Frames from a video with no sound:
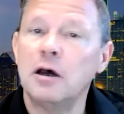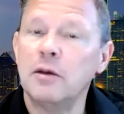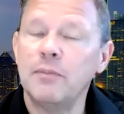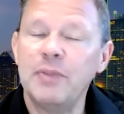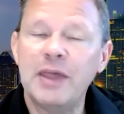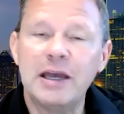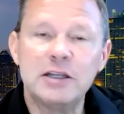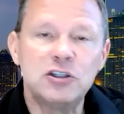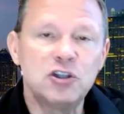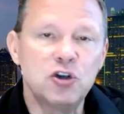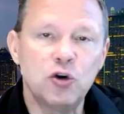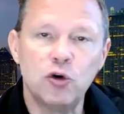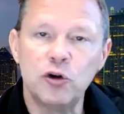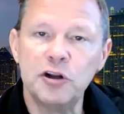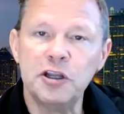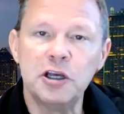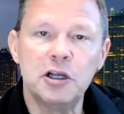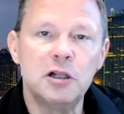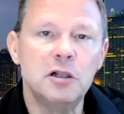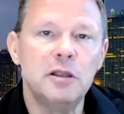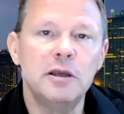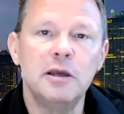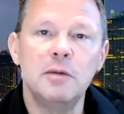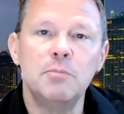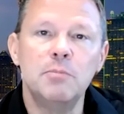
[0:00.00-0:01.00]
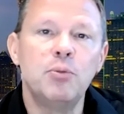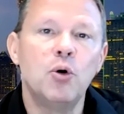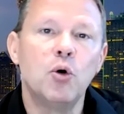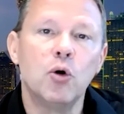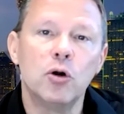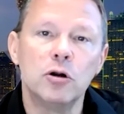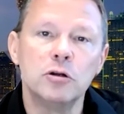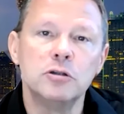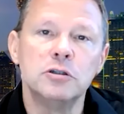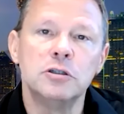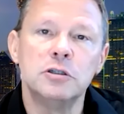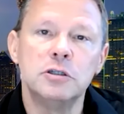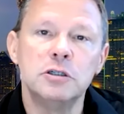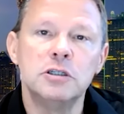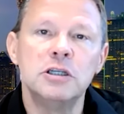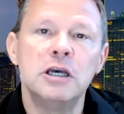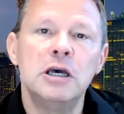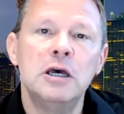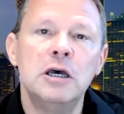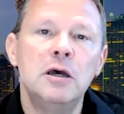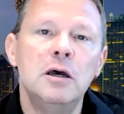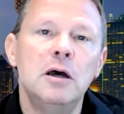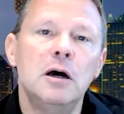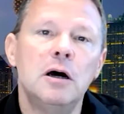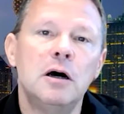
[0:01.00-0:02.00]
That's critically important
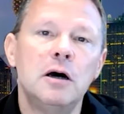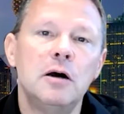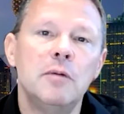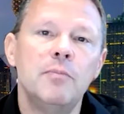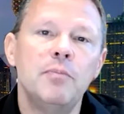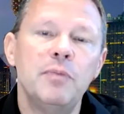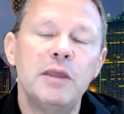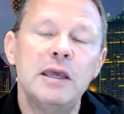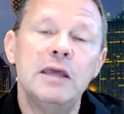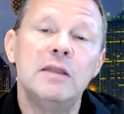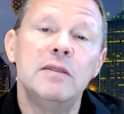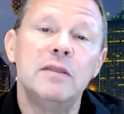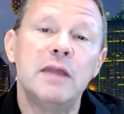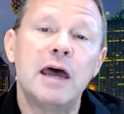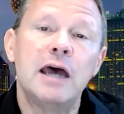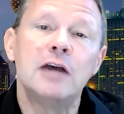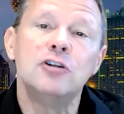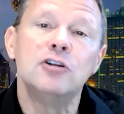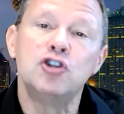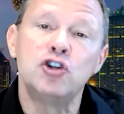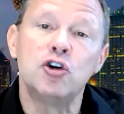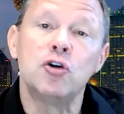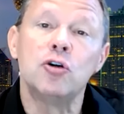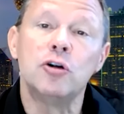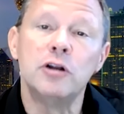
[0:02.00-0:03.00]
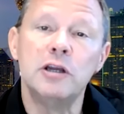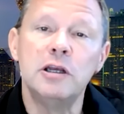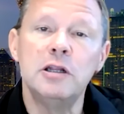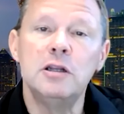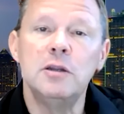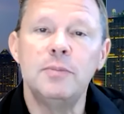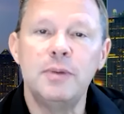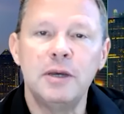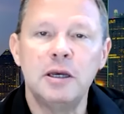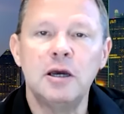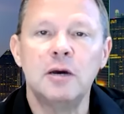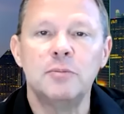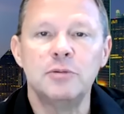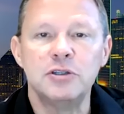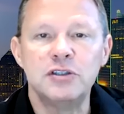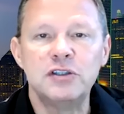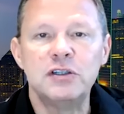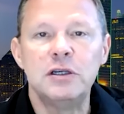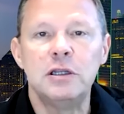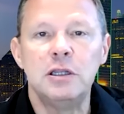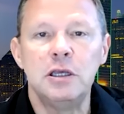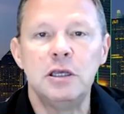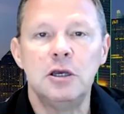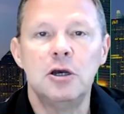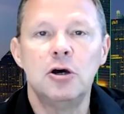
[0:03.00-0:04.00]
in that journey to become a
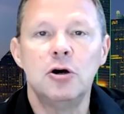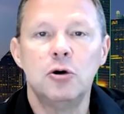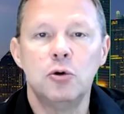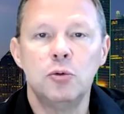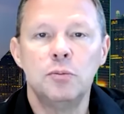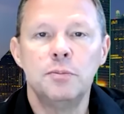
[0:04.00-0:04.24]
CDO.